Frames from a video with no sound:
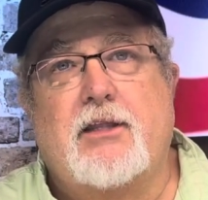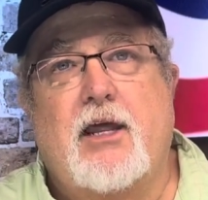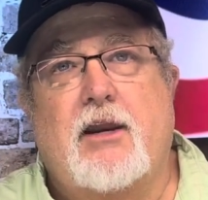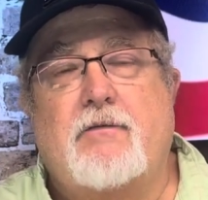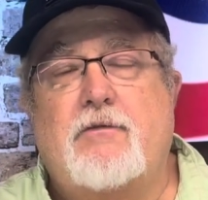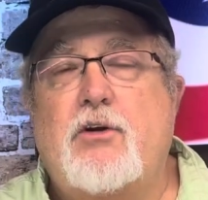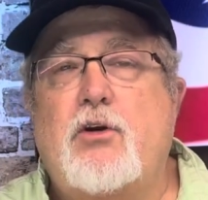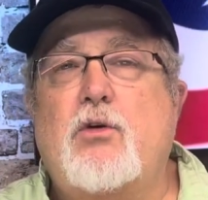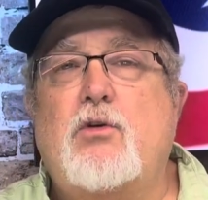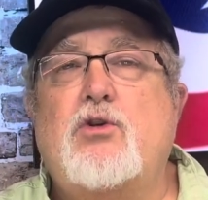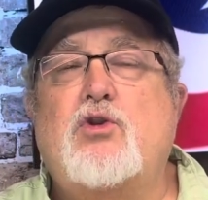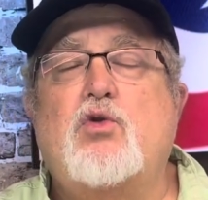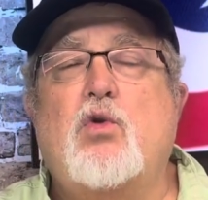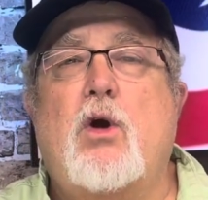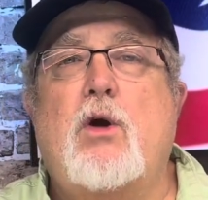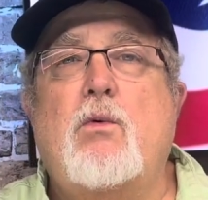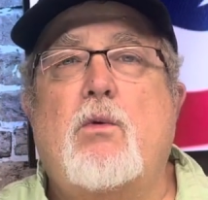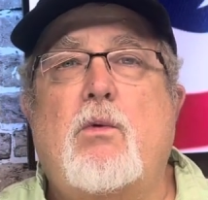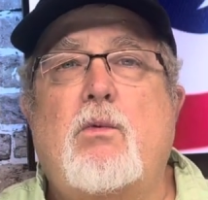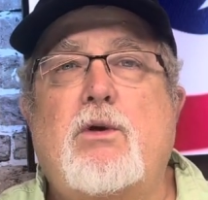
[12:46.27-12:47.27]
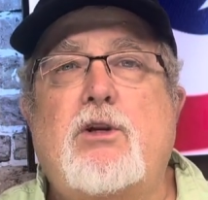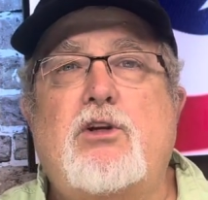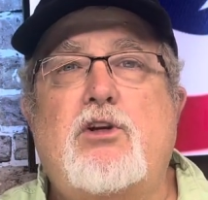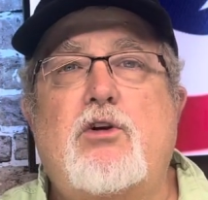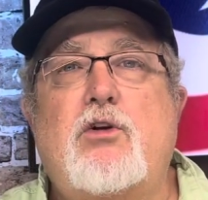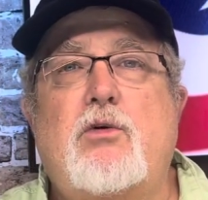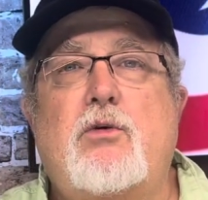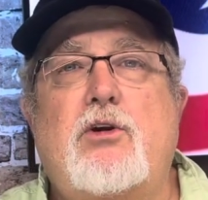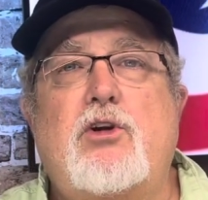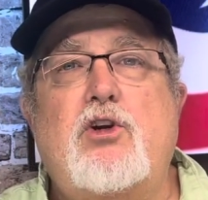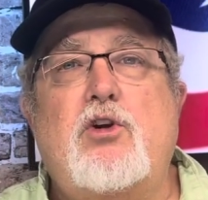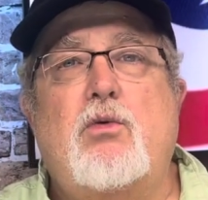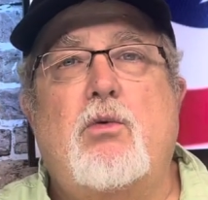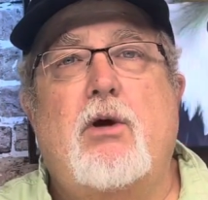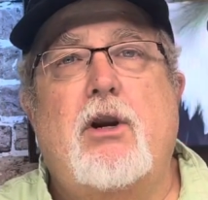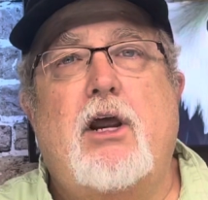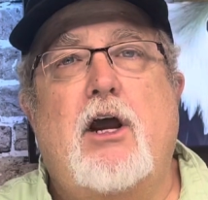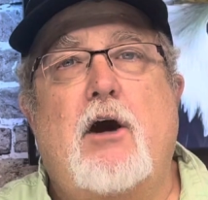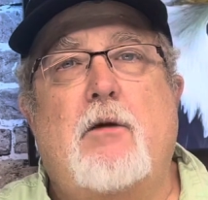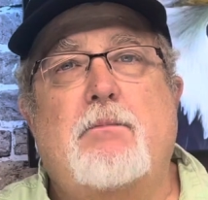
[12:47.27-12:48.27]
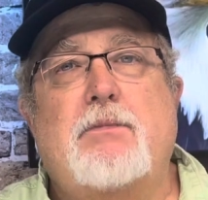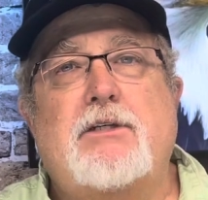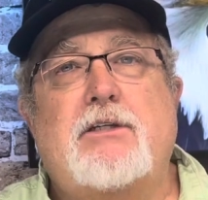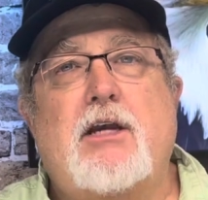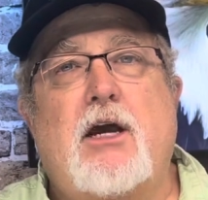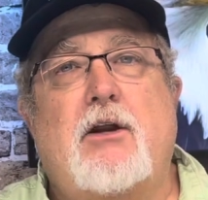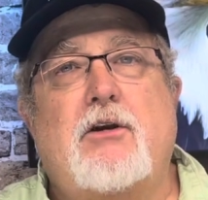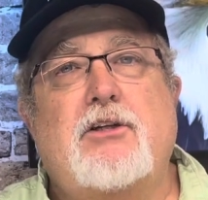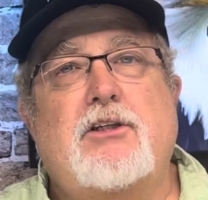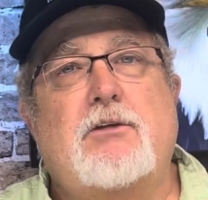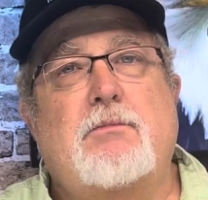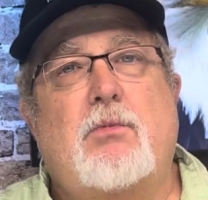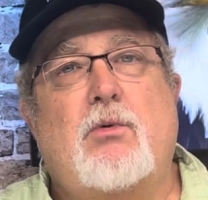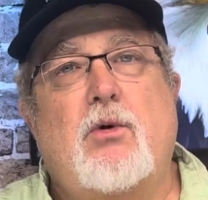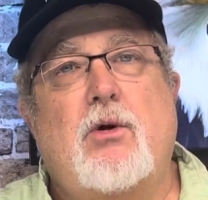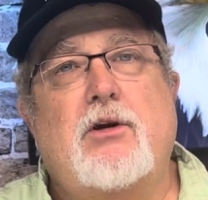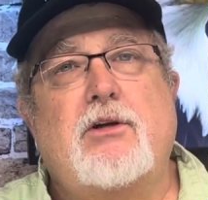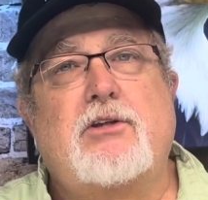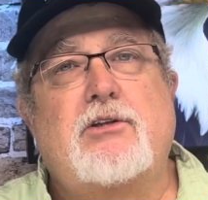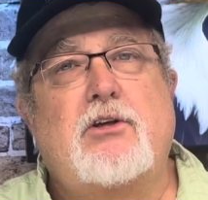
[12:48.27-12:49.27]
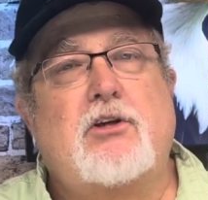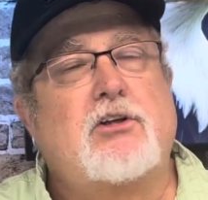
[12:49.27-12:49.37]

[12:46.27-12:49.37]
that. If you enjoy what we do and you want to help us out and support us,